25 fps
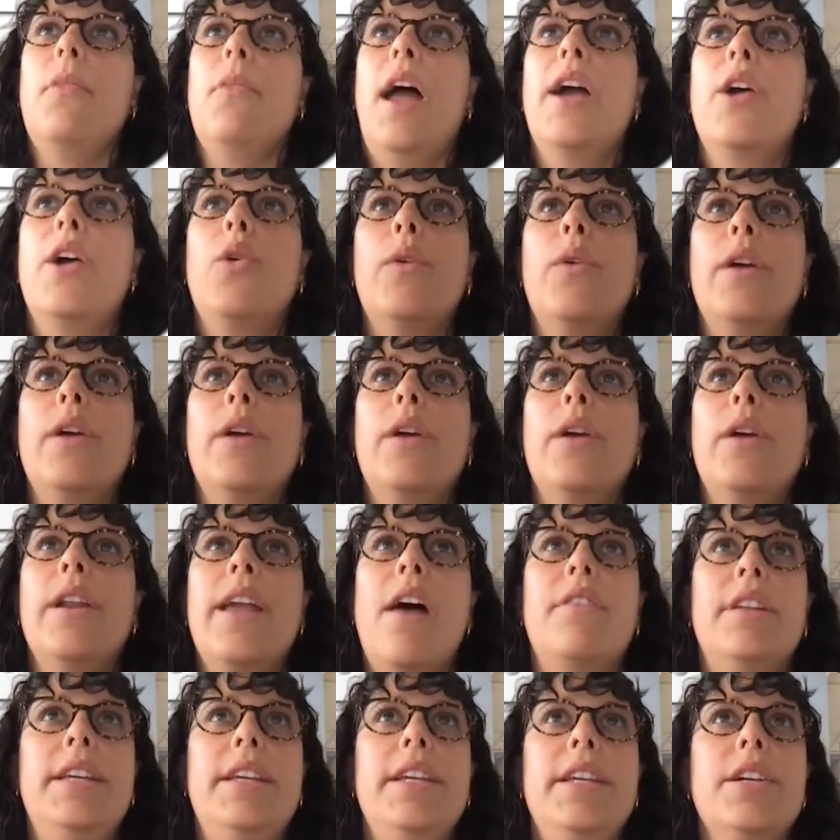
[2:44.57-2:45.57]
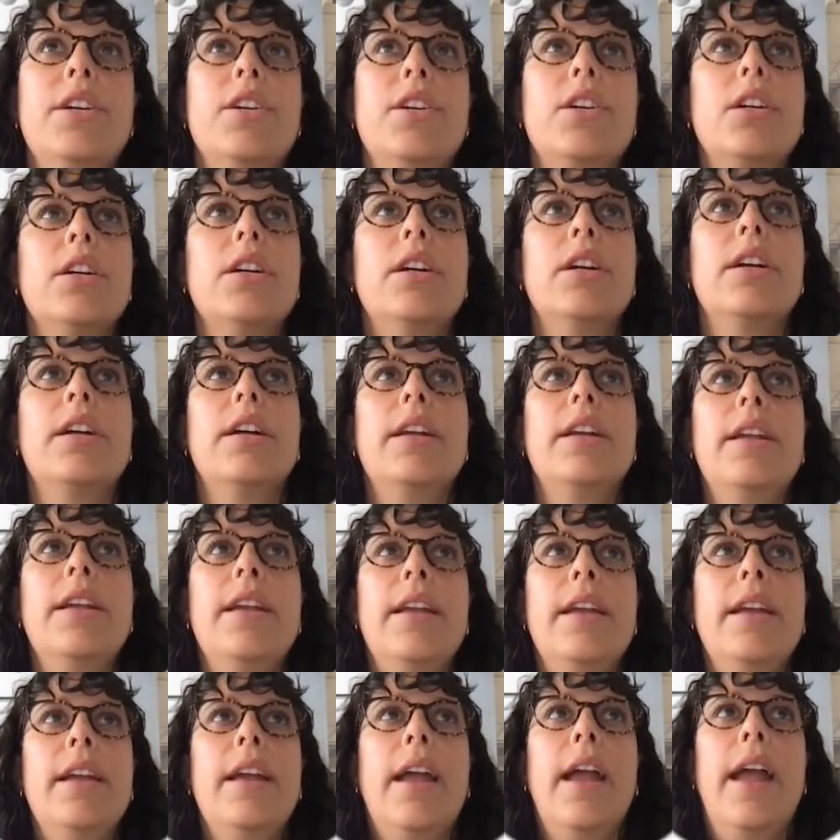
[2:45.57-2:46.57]
I already have it here,
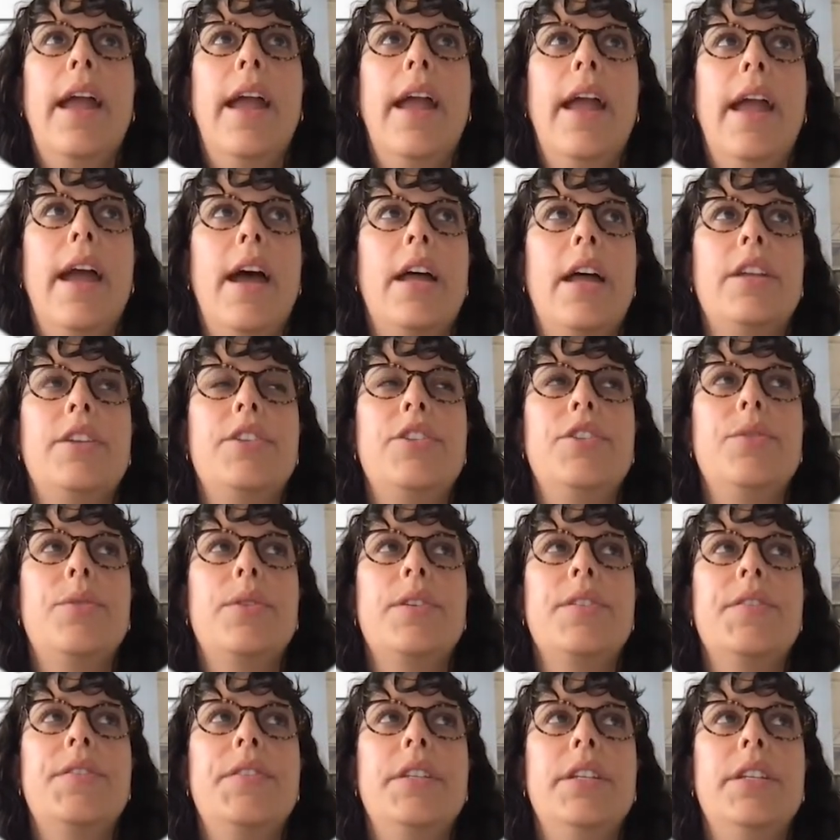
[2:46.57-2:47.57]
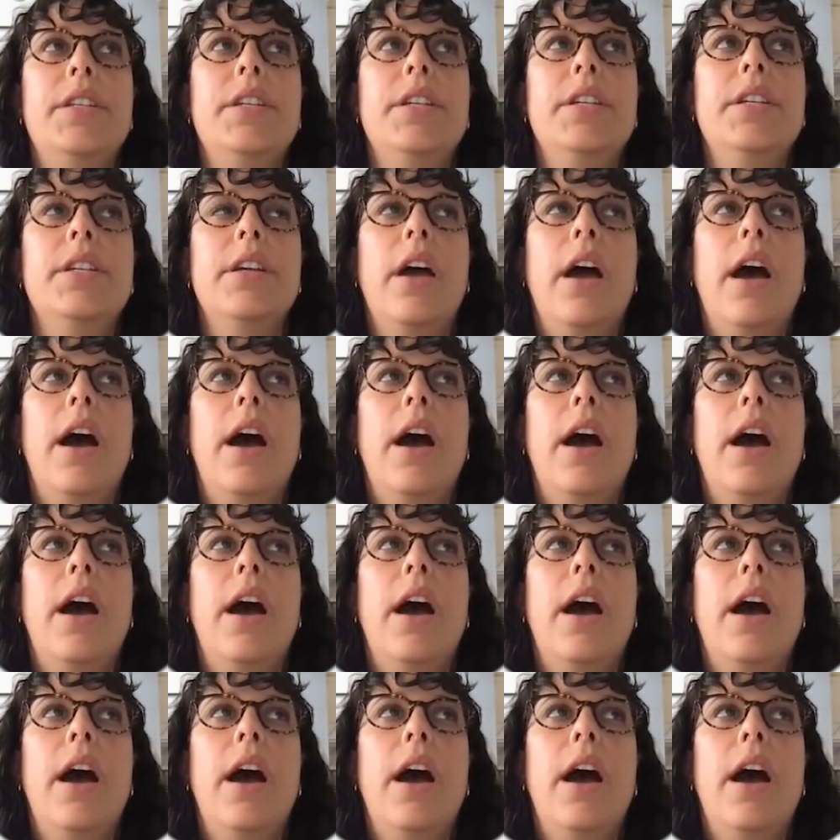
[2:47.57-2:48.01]
and you can see